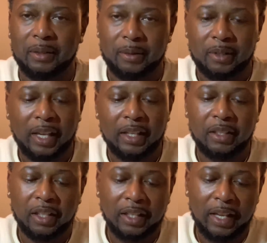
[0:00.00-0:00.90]
take a
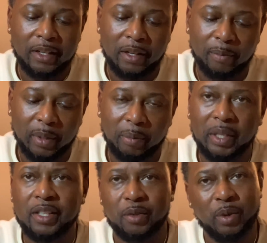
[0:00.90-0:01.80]
look at that number,
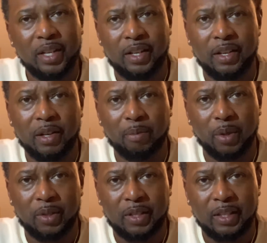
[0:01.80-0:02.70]
because one of the
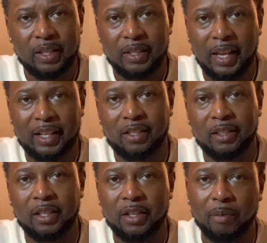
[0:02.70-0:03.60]
numbers is actually
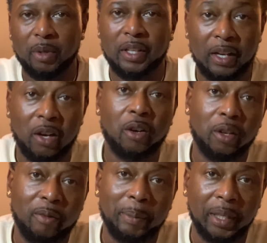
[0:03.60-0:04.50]
a number that all the
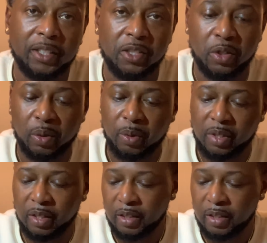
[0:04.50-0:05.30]
replicas use.